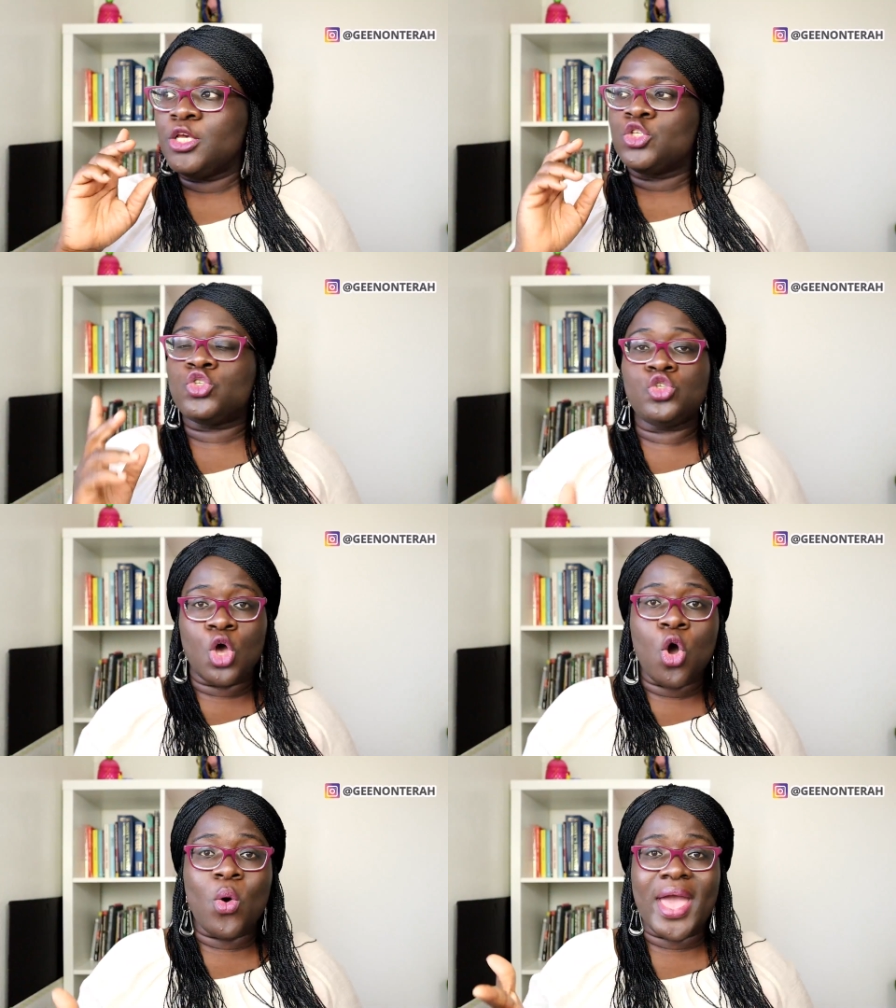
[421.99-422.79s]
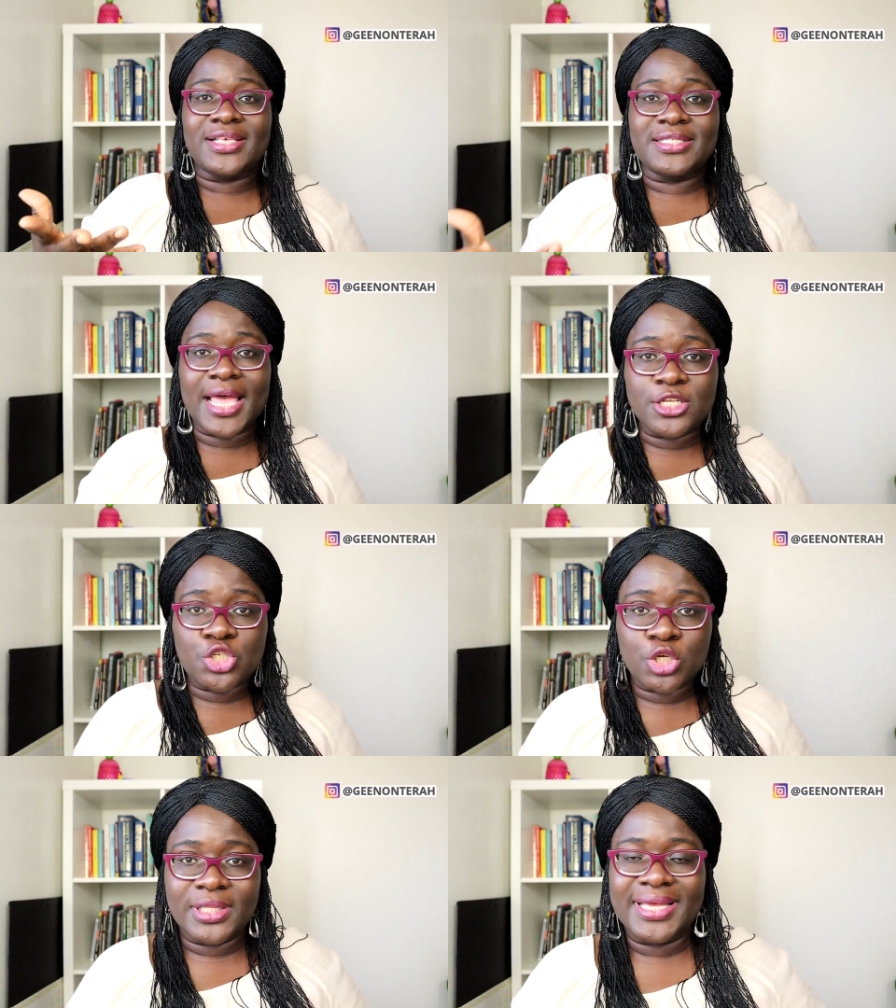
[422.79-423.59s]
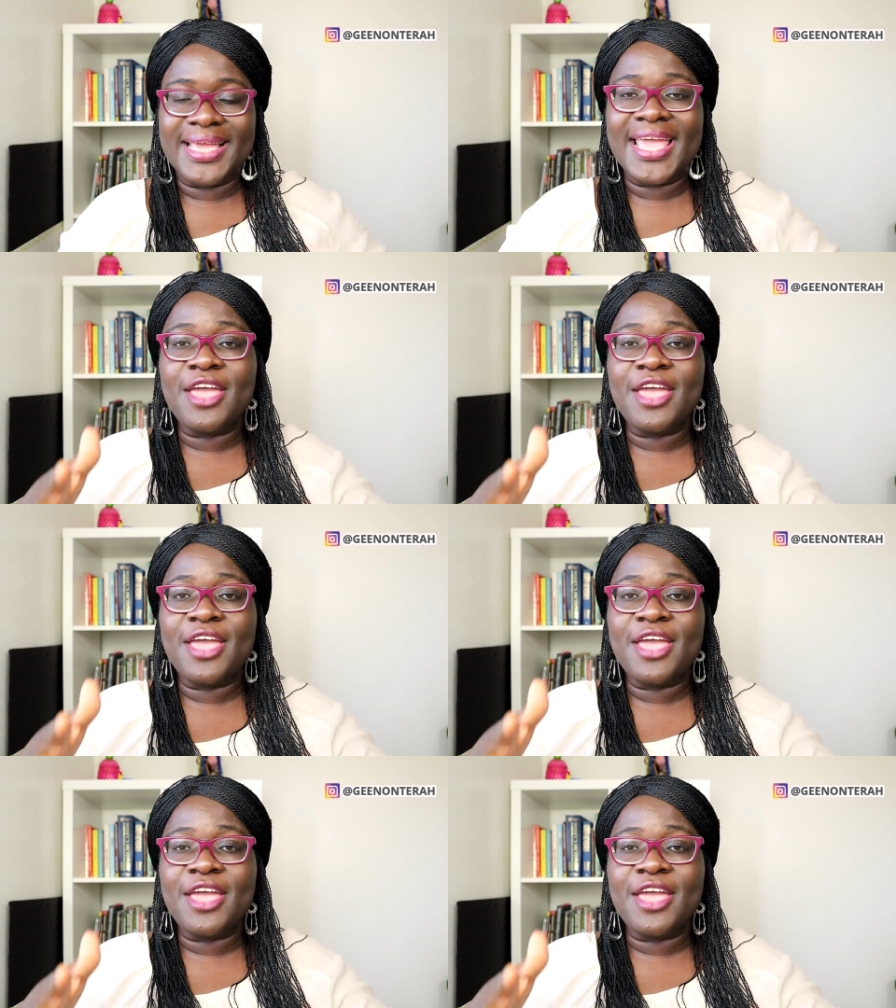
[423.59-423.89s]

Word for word: So essentially,